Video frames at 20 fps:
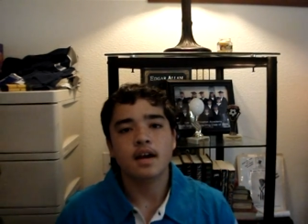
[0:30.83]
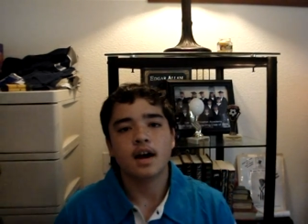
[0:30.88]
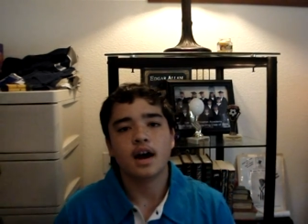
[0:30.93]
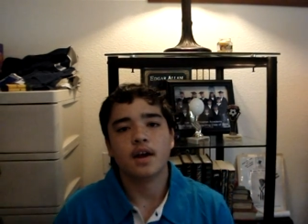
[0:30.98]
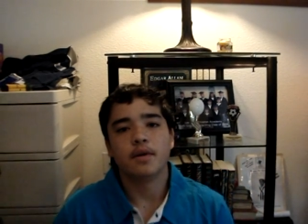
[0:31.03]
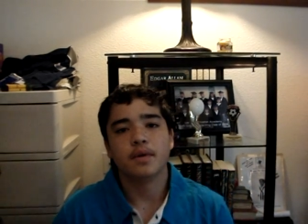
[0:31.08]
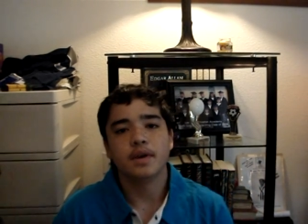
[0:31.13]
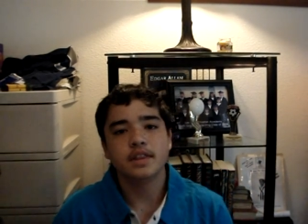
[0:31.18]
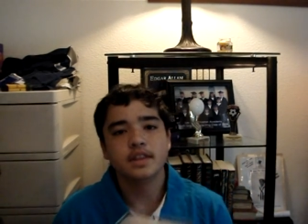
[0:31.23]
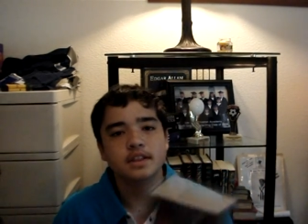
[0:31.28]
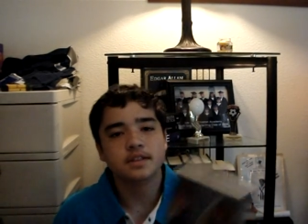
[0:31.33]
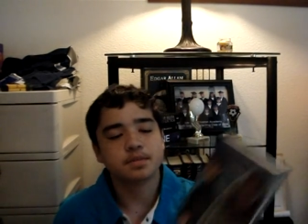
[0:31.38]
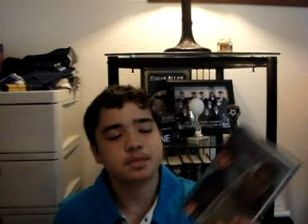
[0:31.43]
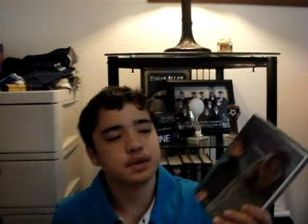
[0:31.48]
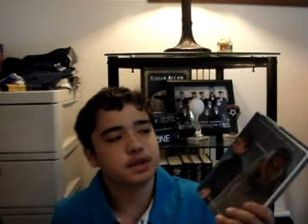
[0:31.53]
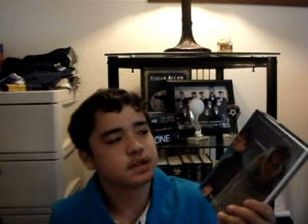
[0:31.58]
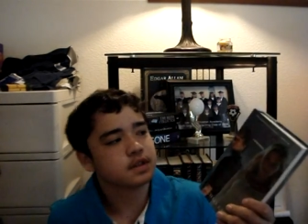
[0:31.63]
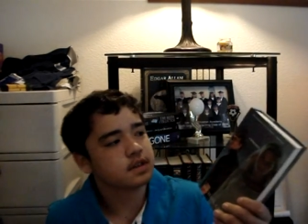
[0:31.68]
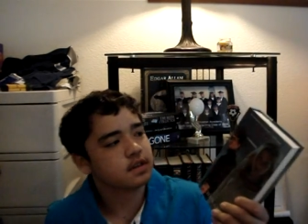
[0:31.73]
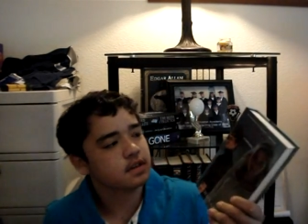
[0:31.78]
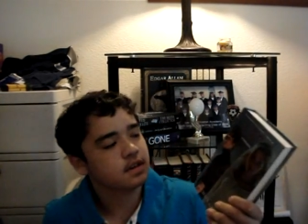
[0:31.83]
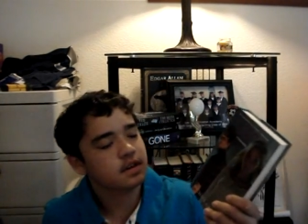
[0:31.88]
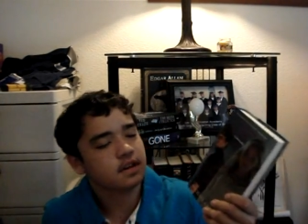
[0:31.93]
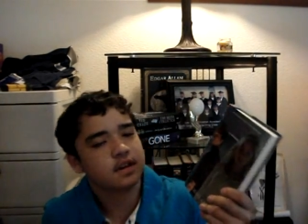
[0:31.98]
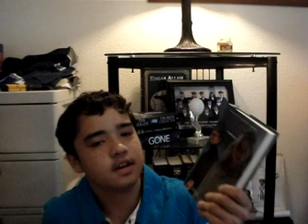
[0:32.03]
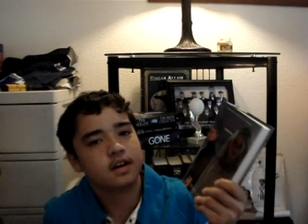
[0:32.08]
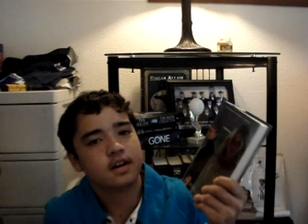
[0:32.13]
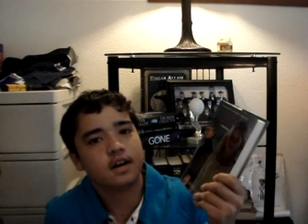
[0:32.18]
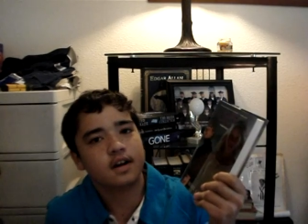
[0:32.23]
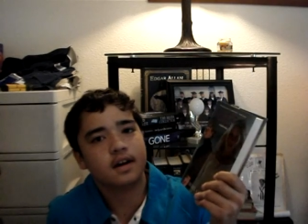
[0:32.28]
I read this book
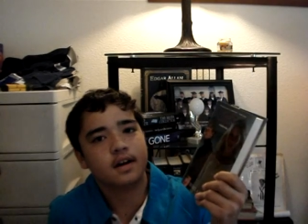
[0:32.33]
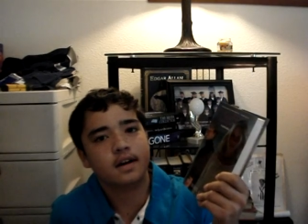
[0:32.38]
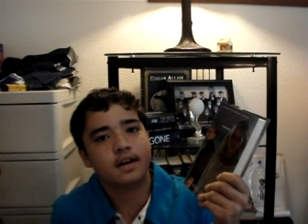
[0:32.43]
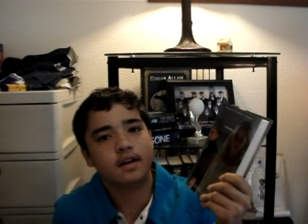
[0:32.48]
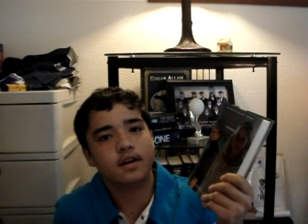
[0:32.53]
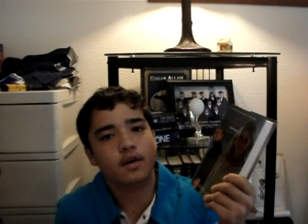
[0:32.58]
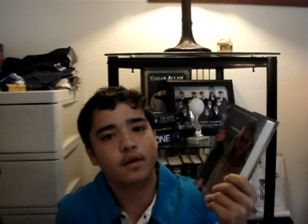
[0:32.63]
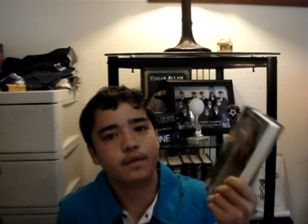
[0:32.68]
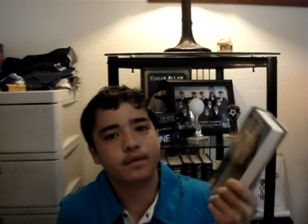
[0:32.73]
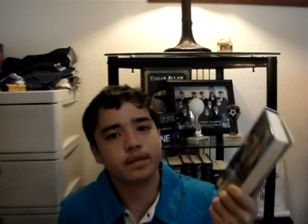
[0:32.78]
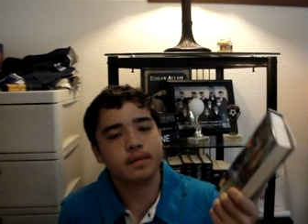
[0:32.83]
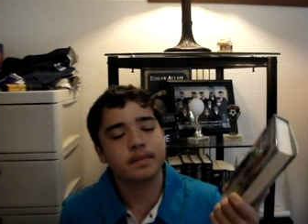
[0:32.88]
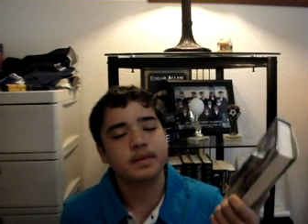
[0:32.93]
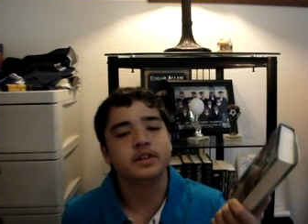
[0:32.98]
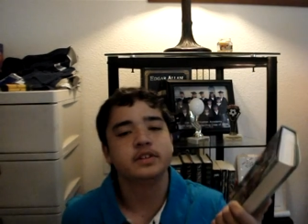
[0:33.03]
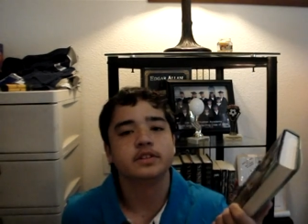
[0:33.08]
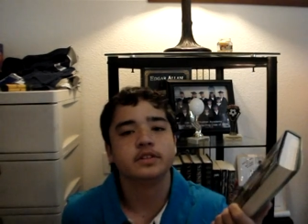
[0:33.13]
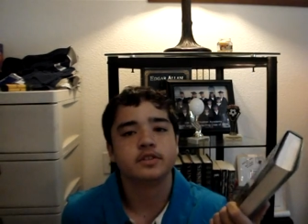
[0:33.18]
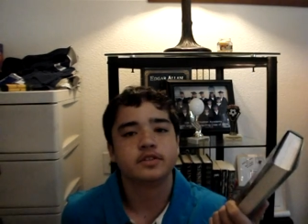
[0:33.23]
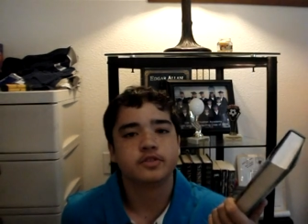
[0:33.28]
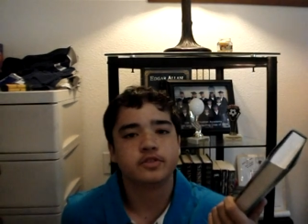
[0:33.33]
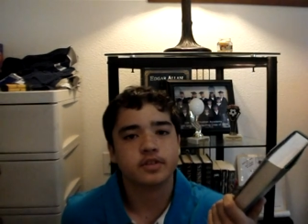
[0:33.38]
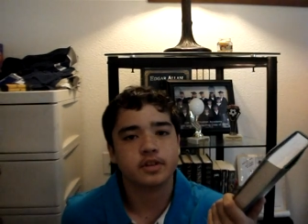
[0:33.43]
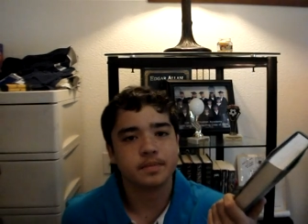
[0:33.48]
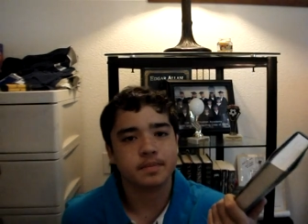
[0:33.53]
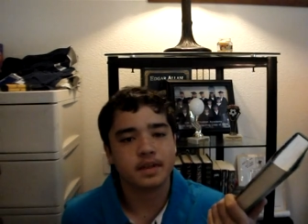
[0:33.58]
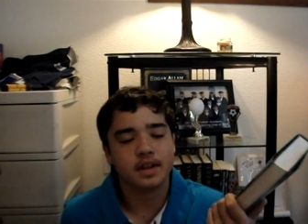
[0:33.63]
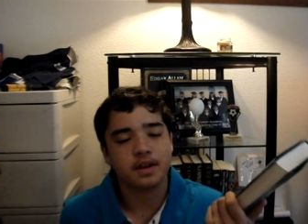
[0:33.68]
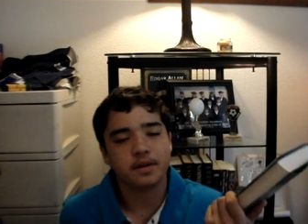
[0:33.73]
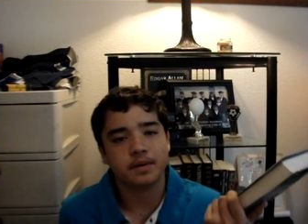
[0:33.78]
over the missions
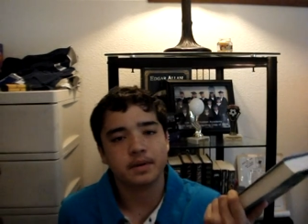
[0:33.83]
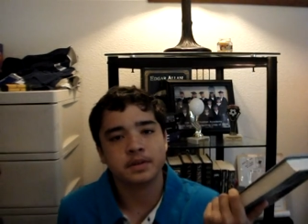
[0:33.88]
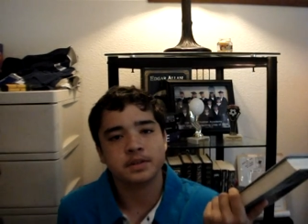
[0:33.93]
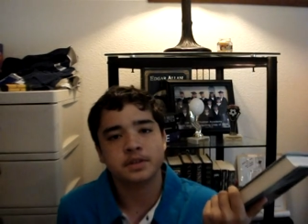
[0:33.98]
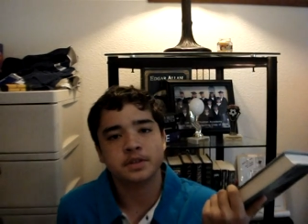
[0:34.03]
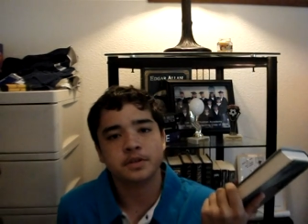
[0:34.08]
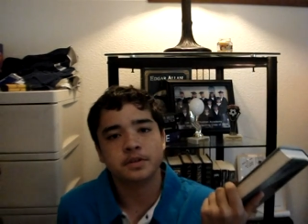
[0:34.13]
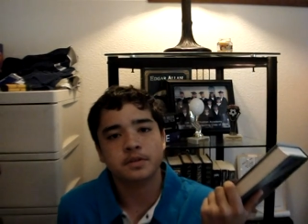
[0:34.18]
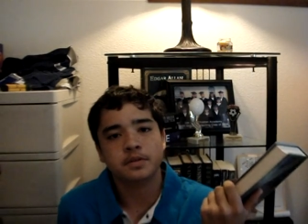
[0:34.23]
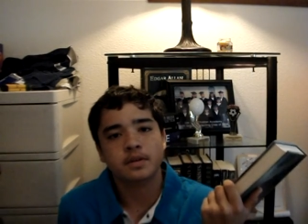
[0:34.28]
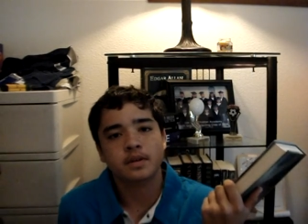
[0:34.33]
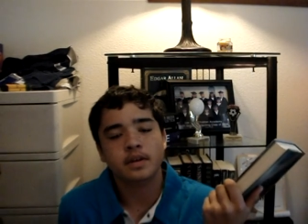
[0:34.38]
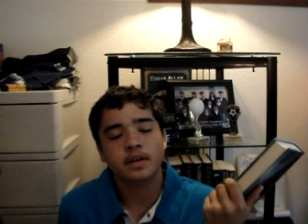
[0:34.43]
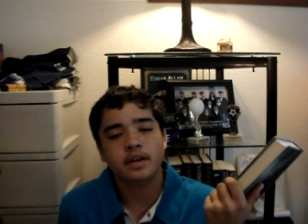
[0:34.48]
trip that I went to,